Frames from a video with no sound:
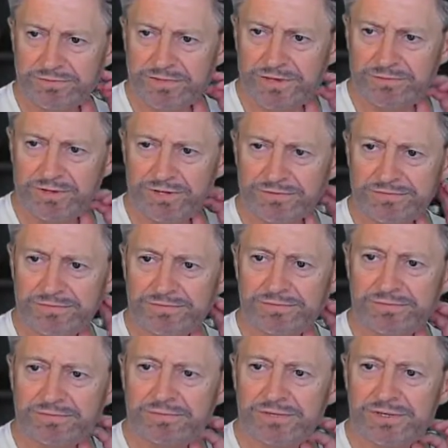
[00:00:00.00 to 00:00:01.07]
Oh well,
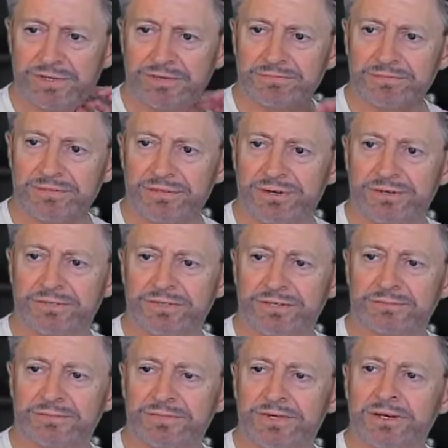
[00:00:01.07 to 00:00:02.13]
you learn
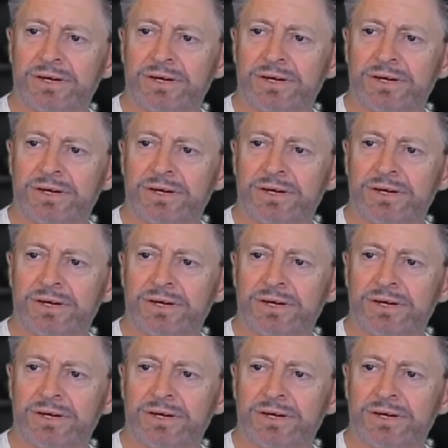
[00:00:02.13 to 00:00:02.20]
some.